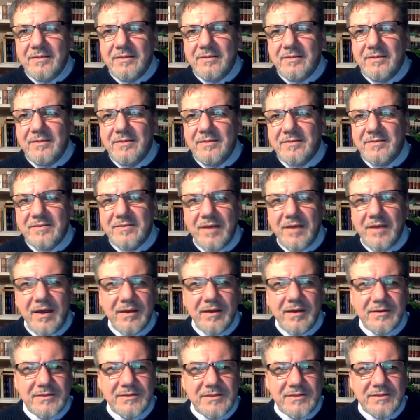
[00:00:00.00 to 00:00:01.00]
the
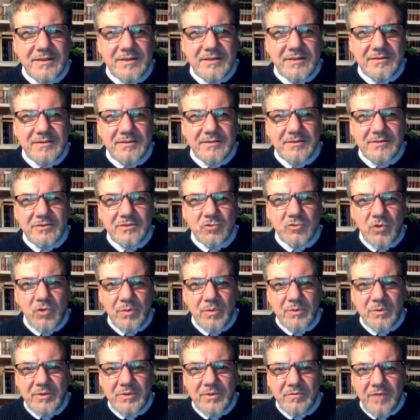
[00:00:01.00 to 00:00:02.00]
science is a
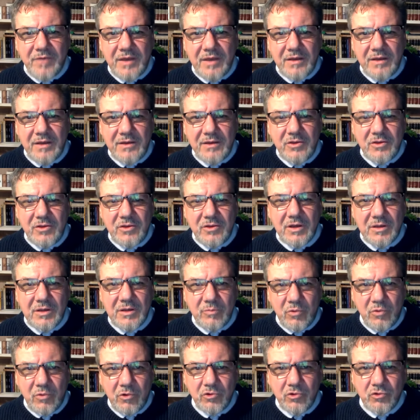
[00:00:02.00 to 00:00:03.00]
descriptive, analytical
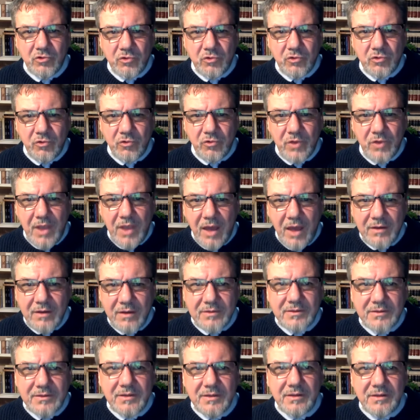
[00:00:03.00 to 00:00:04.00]
approach to
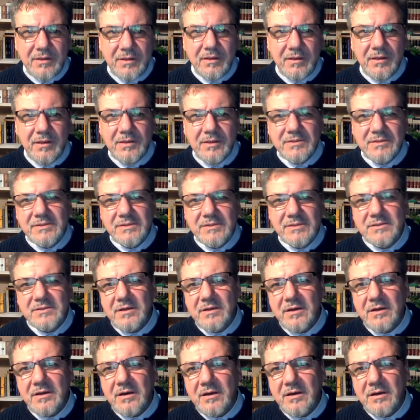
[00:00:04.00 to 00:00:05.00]
reality, it's
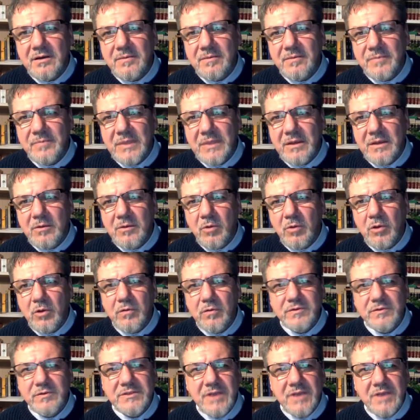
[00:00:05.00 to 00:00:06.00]
a way
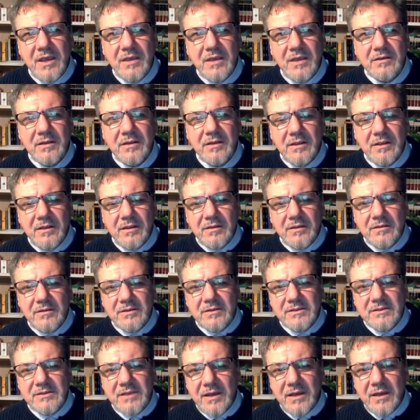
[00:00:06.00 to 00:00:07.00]
of saying the
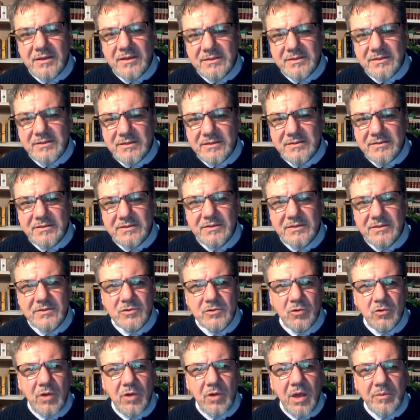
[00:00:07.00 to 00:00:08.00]
sciences
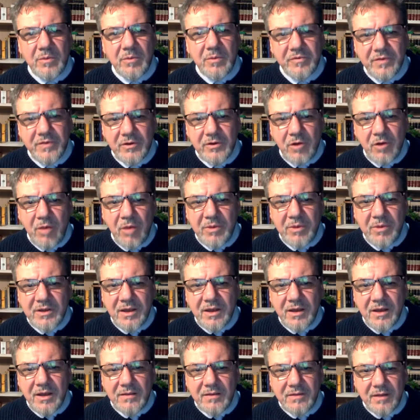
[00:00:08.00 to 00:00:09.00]
describe
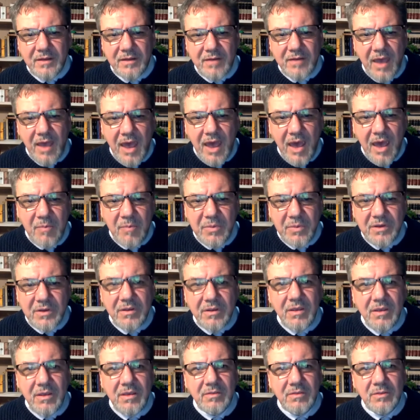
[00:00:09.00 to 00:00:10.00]
phenomena that happen
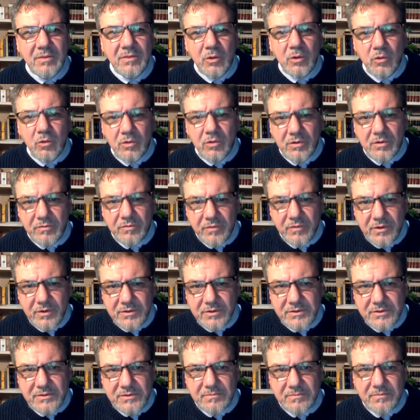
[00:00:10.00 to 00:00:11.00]
in the
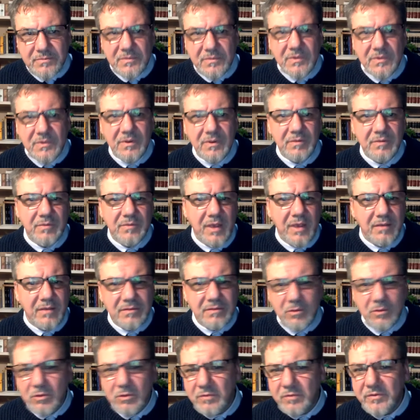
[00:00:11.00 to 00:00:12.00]
universe. And
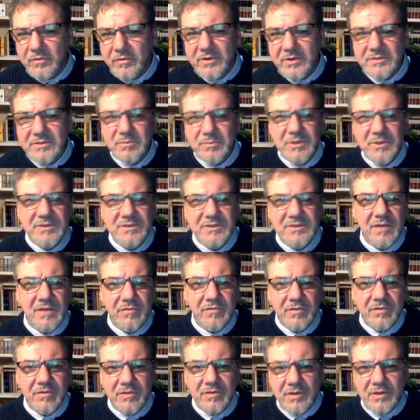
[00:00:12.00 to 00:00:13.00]
the universe means
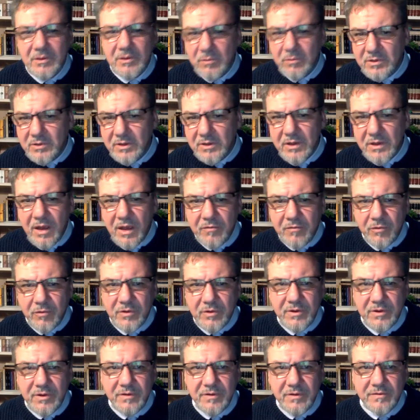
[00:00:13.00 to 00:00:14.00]
everything, including life
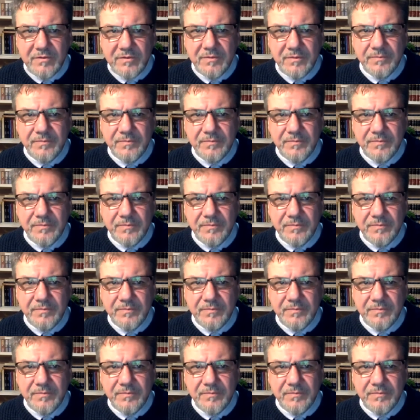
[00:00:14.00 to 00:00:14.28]
on Earth.